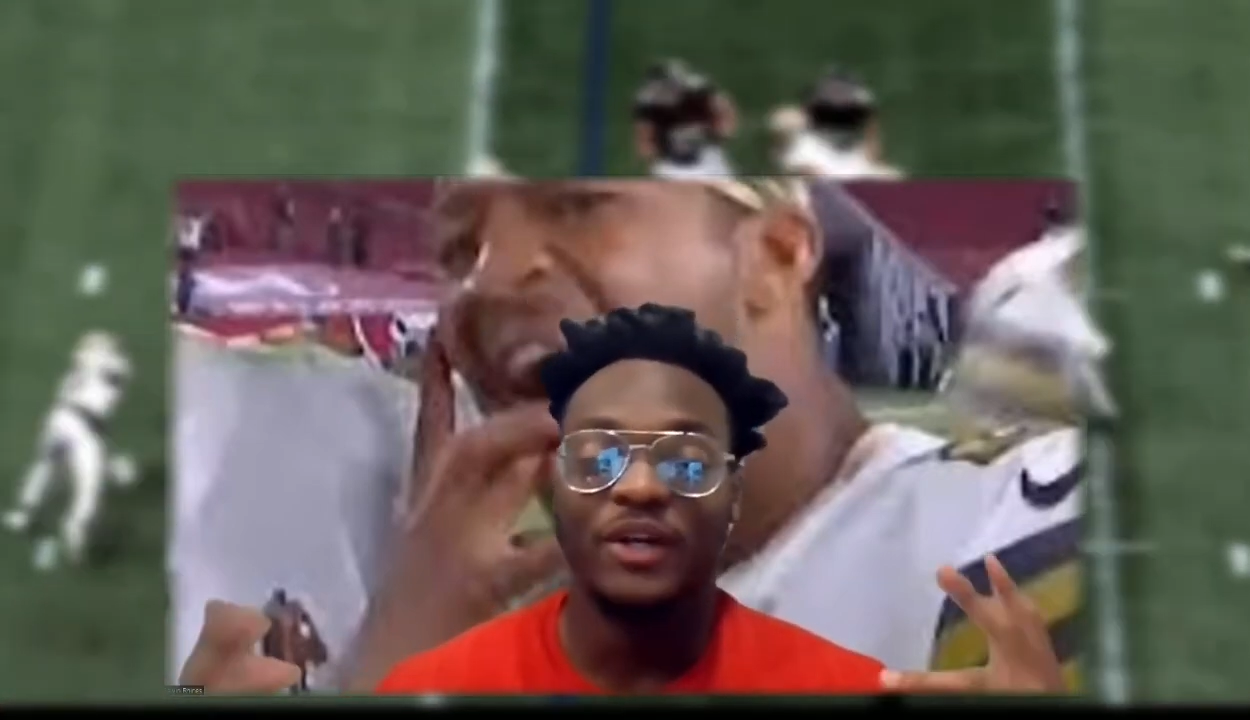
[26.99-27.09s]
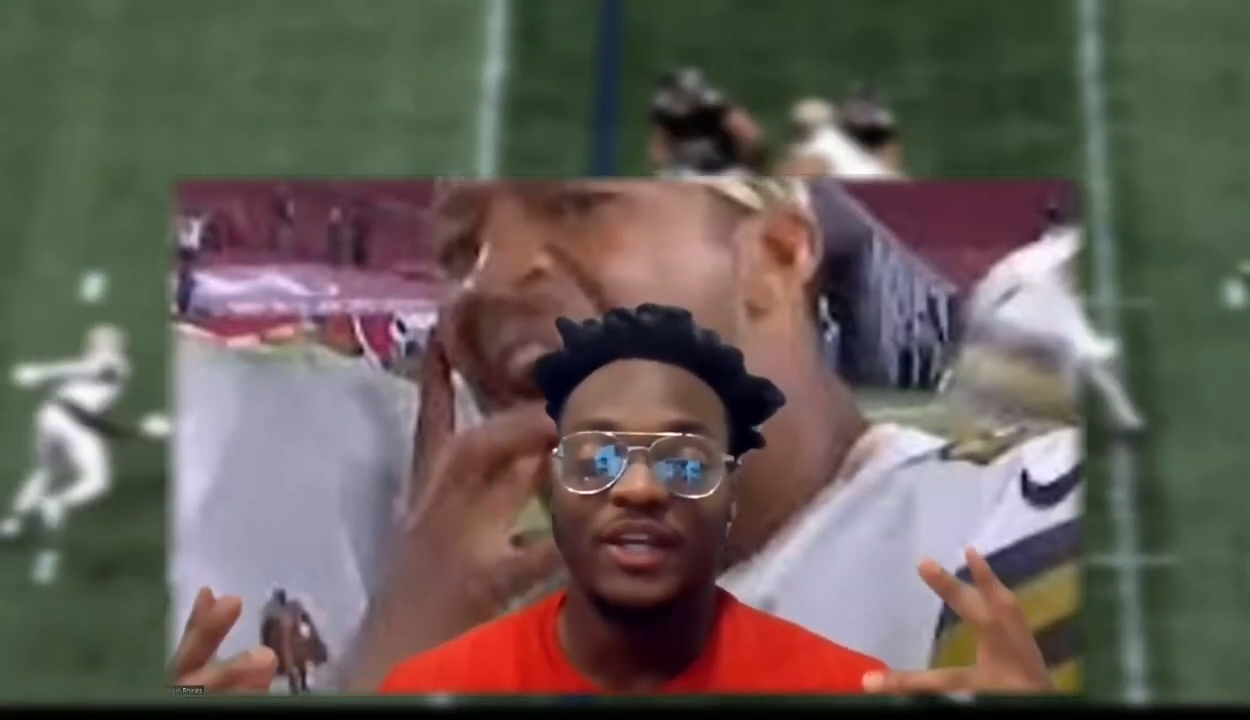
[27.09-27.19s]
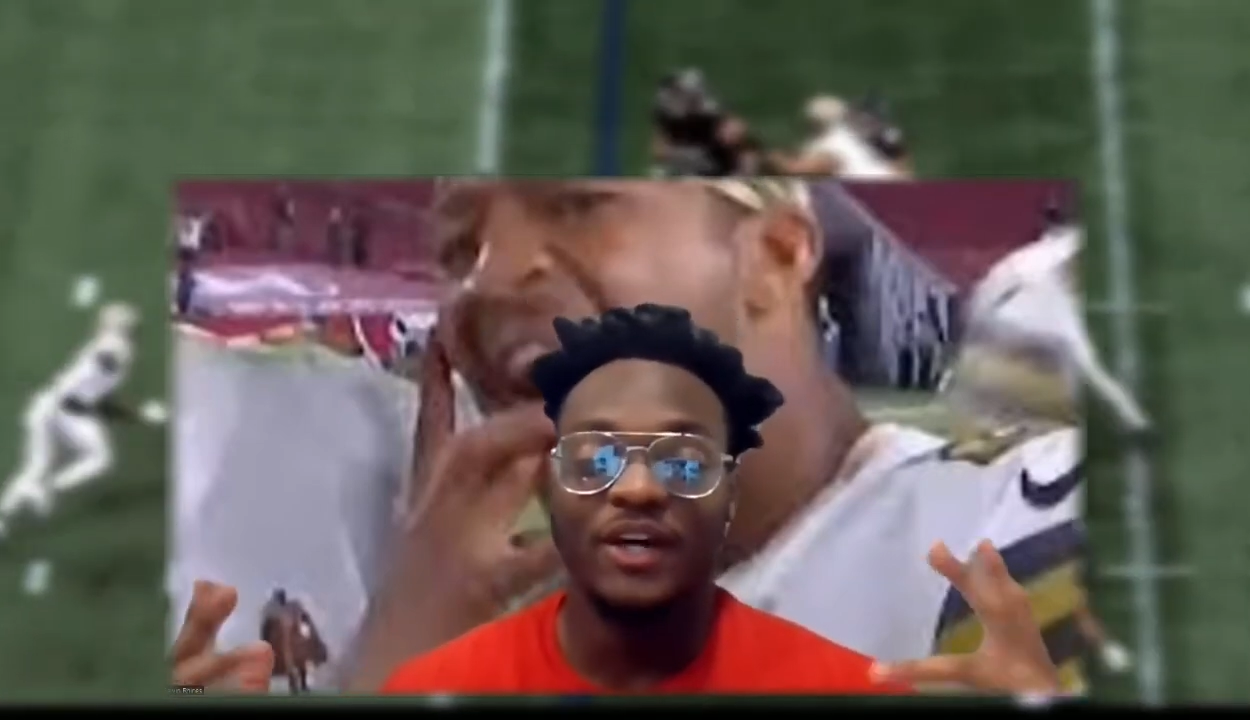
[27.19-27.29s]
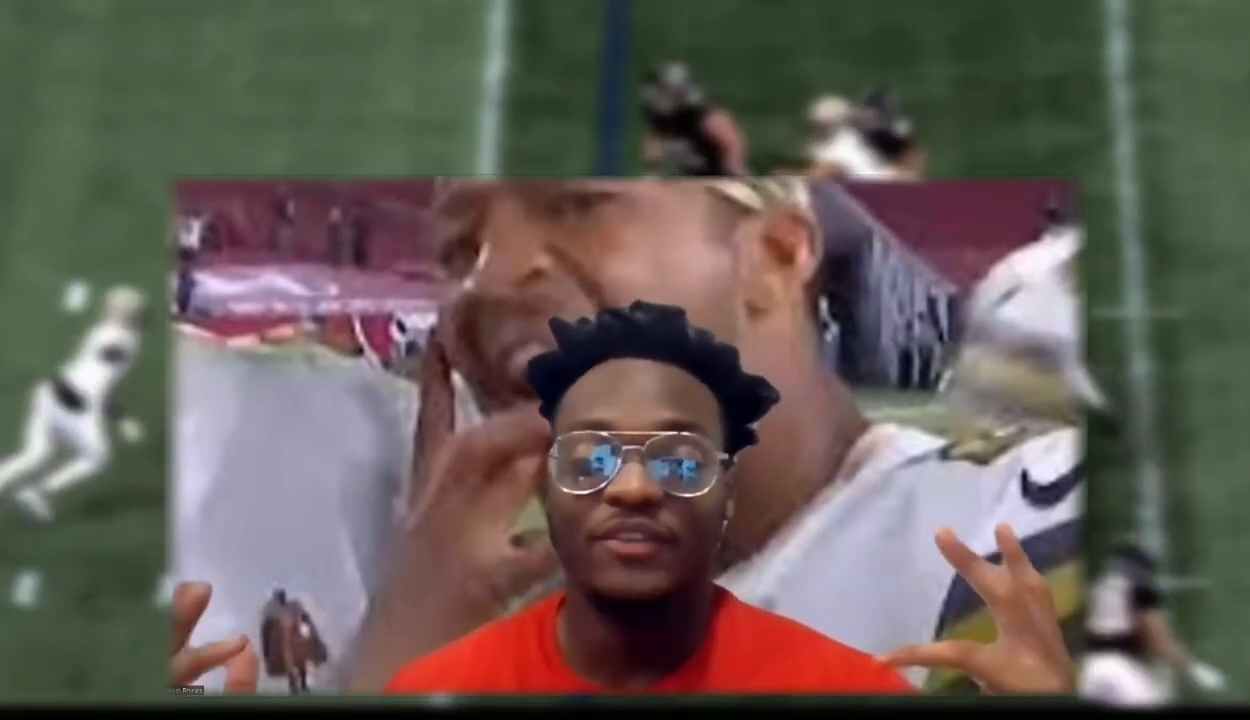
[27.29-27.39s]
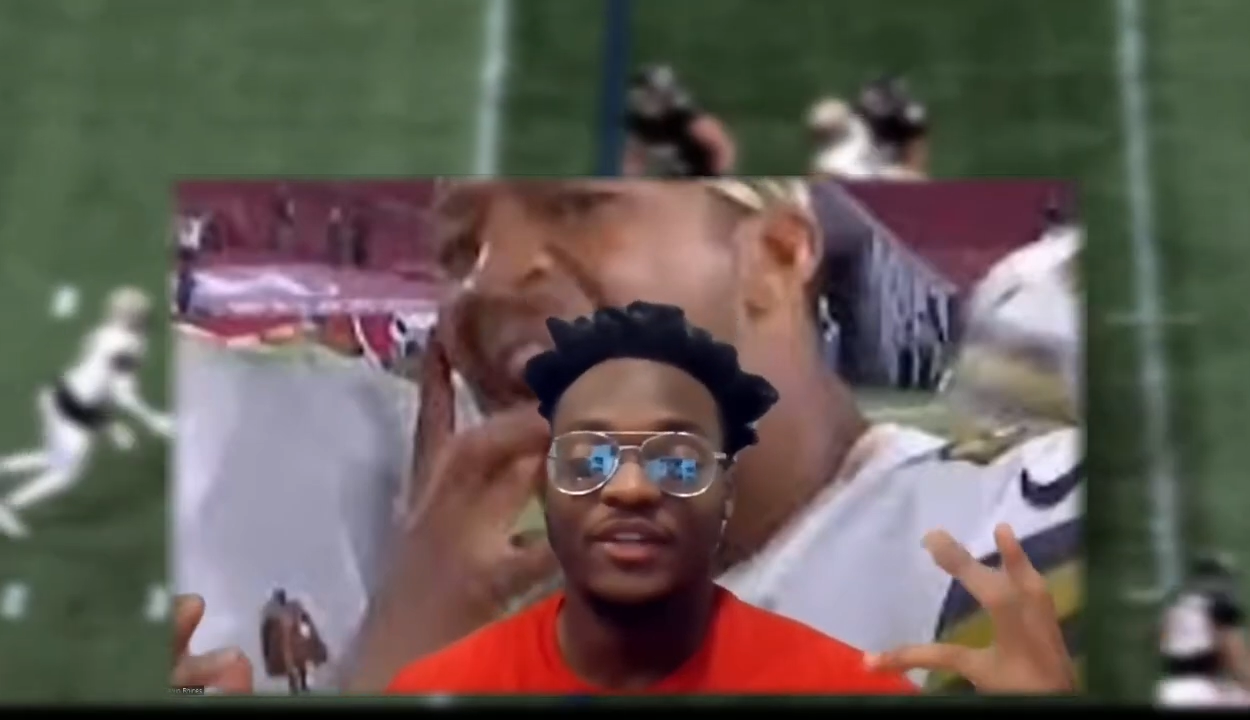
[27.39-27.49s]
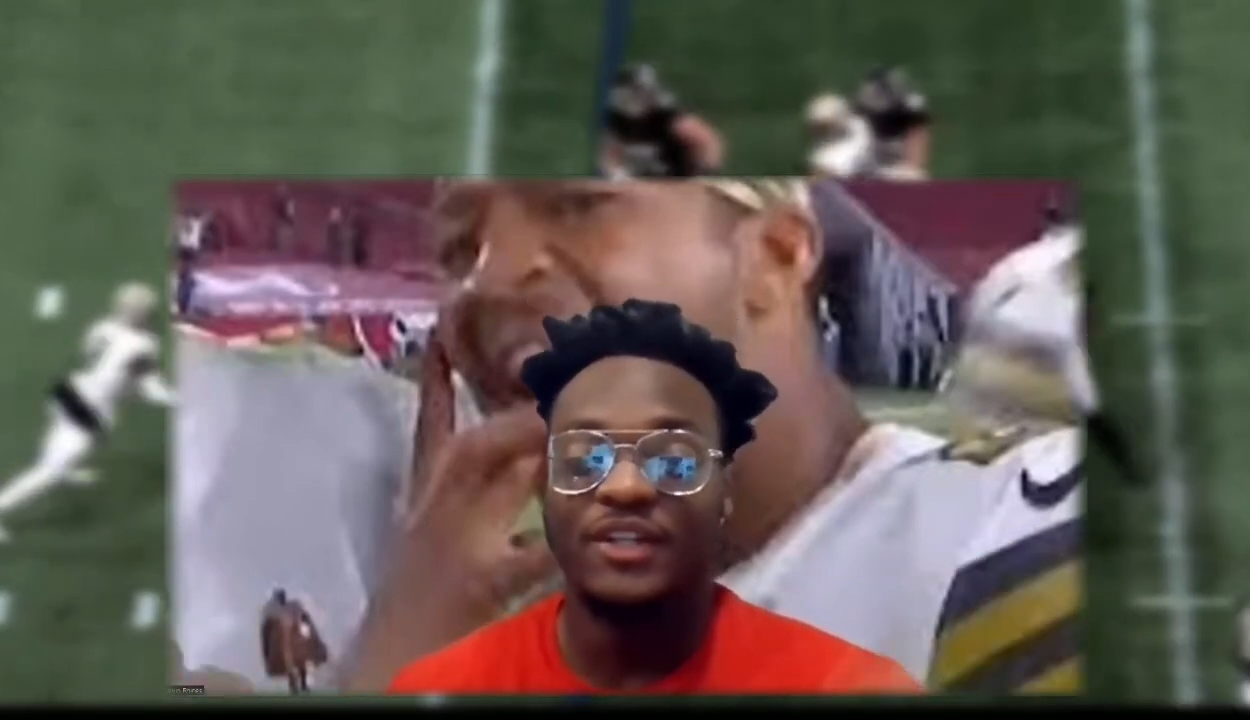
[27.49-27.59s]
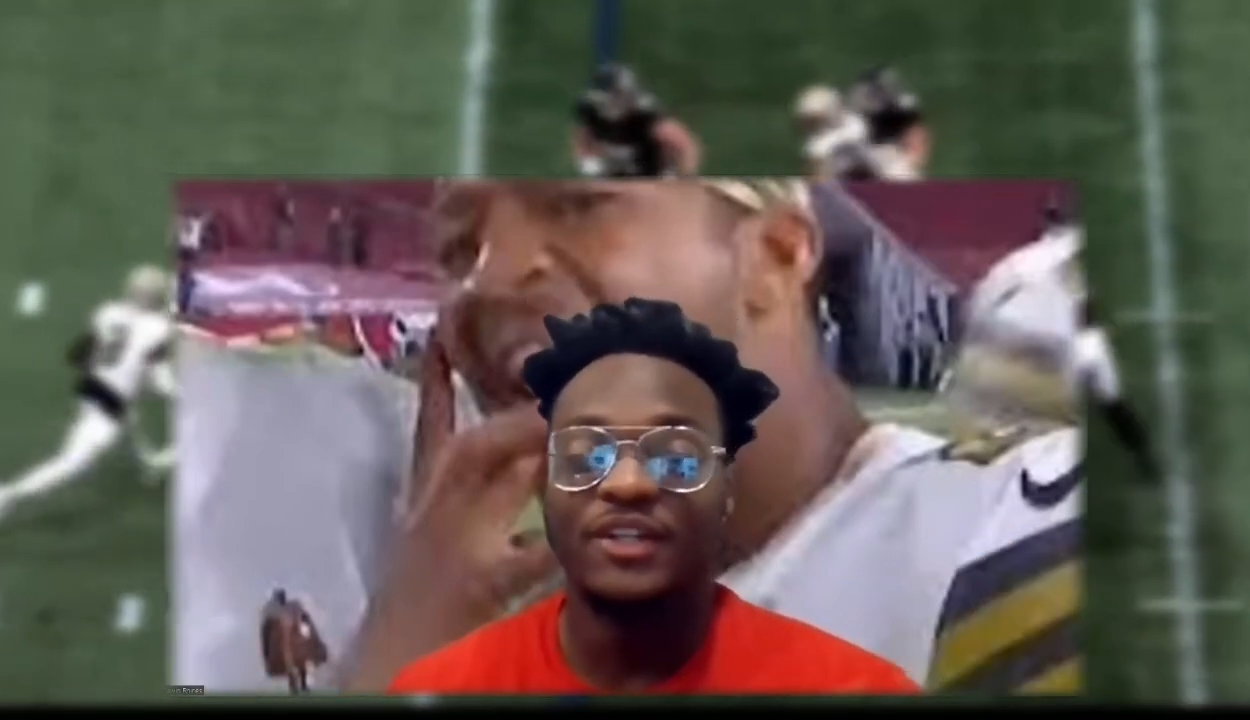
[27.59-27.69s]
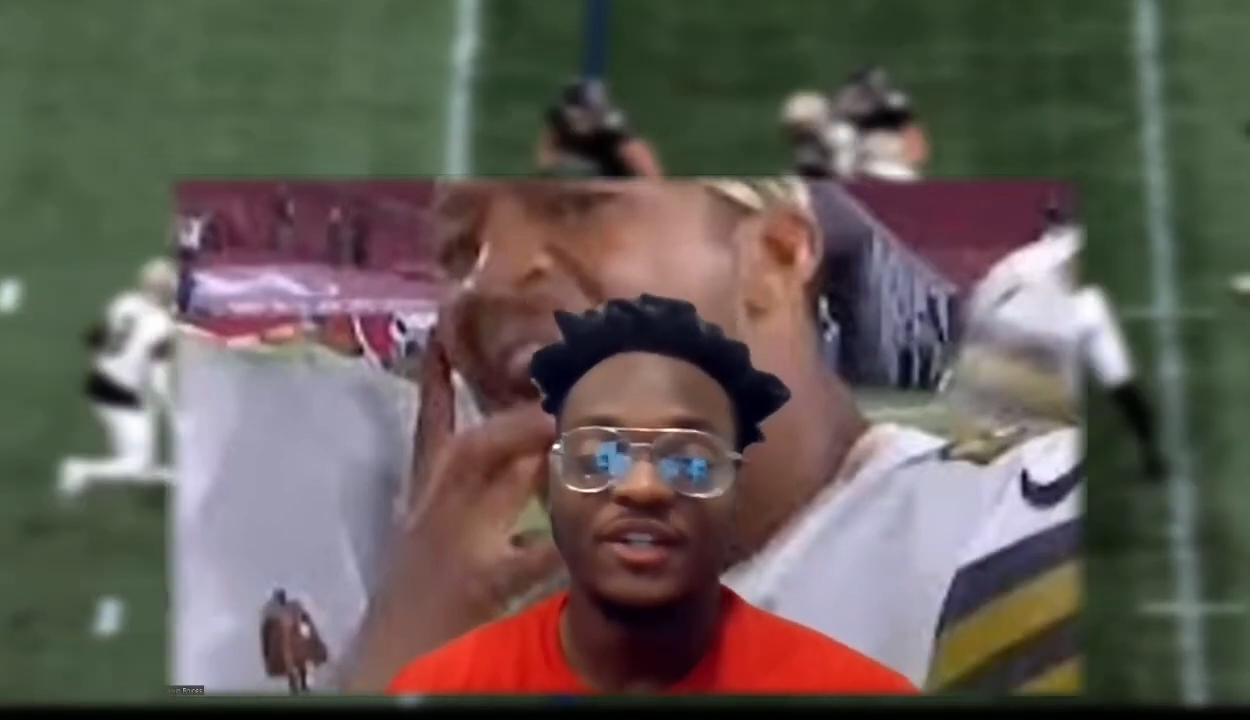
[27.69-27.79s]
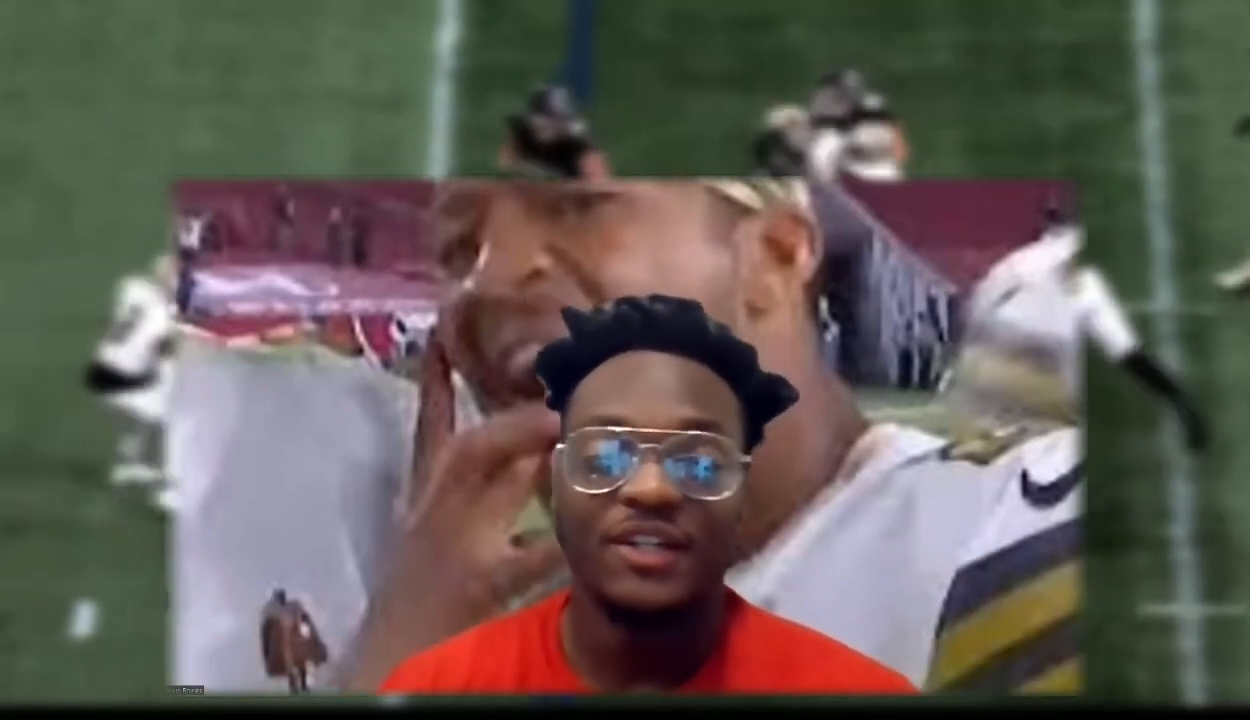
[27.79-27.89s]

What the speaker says: Kelvin here.